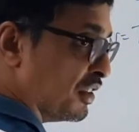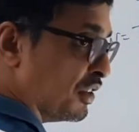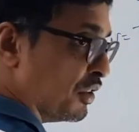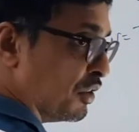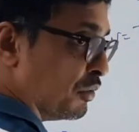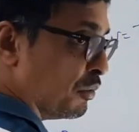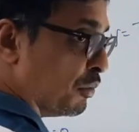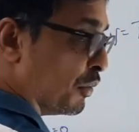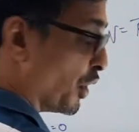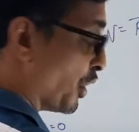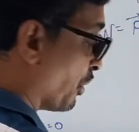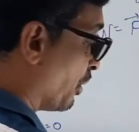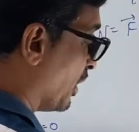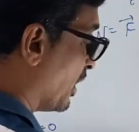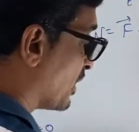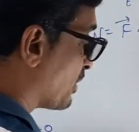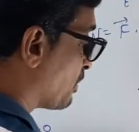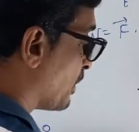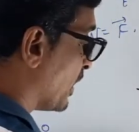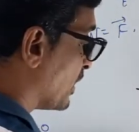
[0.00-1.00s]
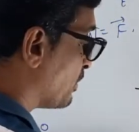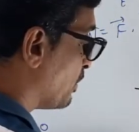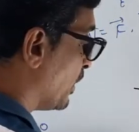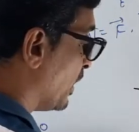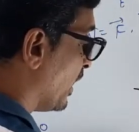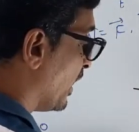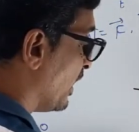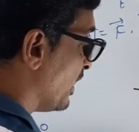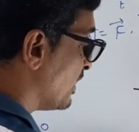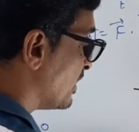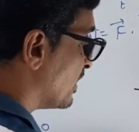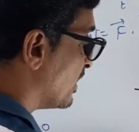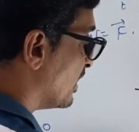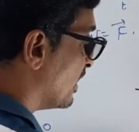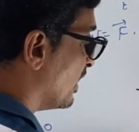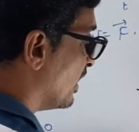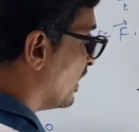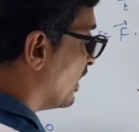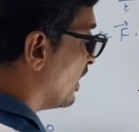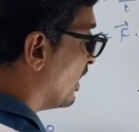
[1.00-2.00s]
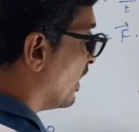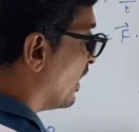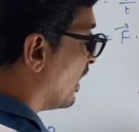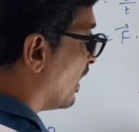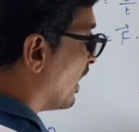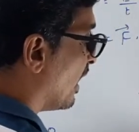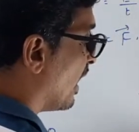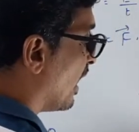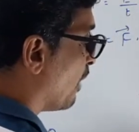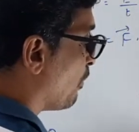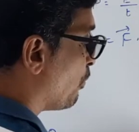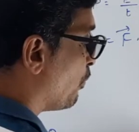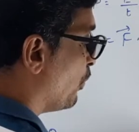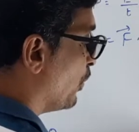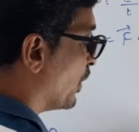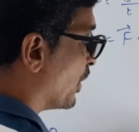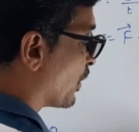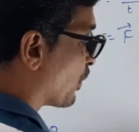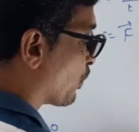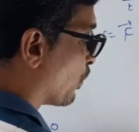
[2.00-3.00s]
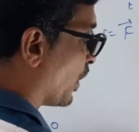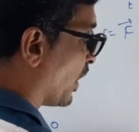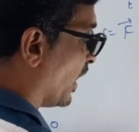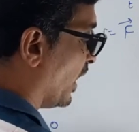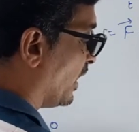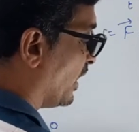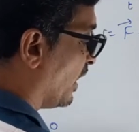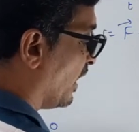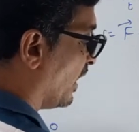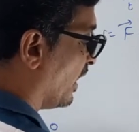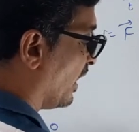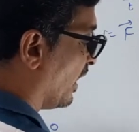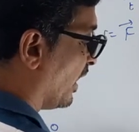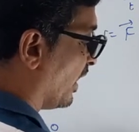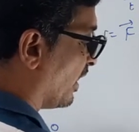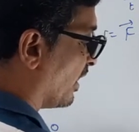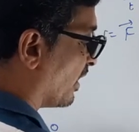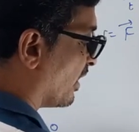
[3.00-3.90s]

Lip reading: but your displacement is upwards, 180 degree.